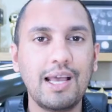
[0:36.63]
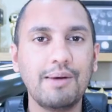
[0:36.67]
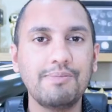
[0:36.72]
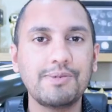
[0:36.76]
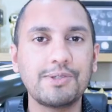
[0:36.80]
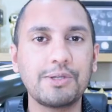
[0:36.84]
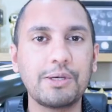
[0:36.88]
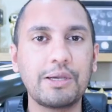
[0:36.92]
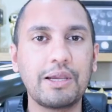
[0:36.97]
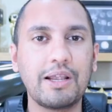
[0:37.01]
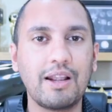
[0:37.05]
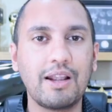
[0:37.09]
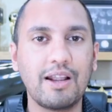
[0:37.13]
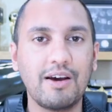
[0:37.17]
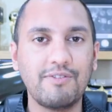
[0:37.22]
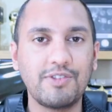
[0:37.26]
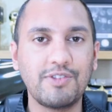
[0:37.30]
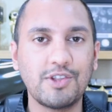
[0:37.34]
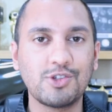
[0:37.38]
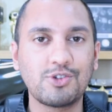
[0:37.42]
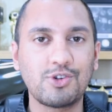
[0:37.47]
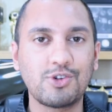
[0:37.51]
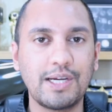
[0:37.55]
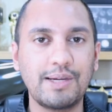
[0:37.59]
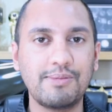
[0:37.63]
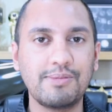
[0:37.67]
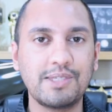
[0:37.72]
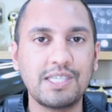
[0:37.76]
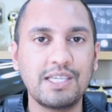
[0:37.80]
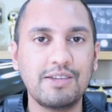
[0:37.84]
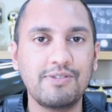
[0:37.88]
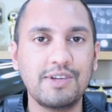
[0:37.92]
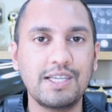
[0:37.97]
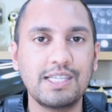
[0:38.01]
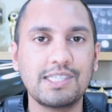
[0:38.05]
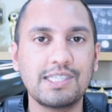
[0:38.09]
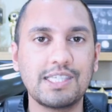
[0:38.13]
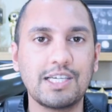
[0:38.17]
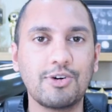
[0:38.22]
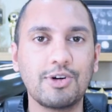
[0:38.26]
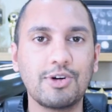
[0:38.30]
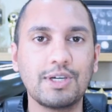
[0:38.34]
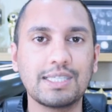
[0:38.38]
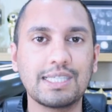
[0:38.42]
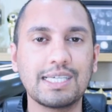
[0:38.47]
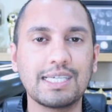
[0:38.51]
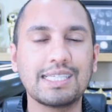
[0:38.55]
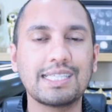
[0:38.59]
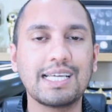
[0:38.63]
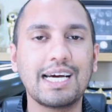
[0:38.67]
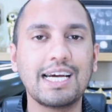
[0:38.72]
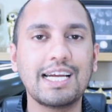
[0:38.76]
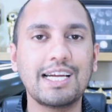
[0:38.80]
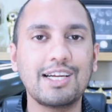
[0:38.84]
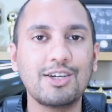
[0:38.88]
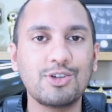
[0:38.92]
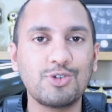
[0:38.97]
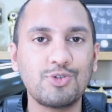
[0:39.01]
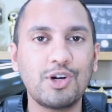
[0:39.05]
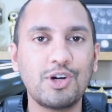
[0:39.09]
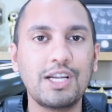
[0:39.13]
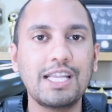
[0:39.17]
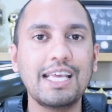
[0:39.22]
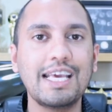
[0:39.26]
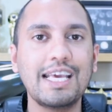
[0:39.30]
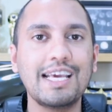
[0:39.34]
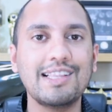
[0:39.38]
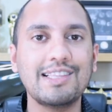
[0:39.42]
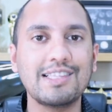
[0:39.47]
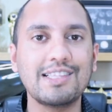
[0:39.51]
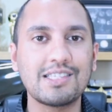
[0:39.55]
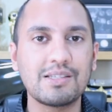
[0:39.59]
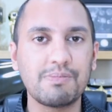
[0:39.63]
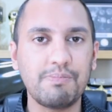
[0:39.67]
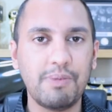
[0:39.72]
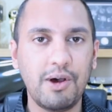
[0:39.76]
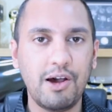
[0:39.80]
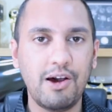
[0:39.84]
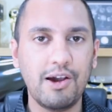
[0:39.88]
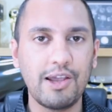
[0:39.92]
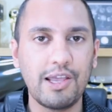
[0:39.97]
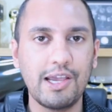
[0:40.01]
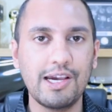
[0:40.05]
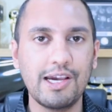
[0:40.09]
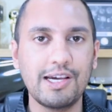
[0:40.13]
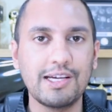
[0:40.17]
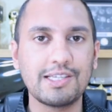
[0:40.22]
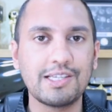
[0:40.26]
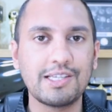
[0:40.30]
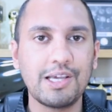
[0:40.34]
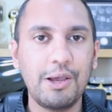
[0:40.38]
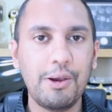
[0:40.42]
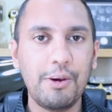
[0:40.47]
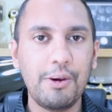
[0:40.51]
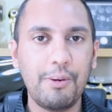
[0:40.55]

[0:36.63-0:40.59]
absolutely love the Scream TV series is that it was really inspired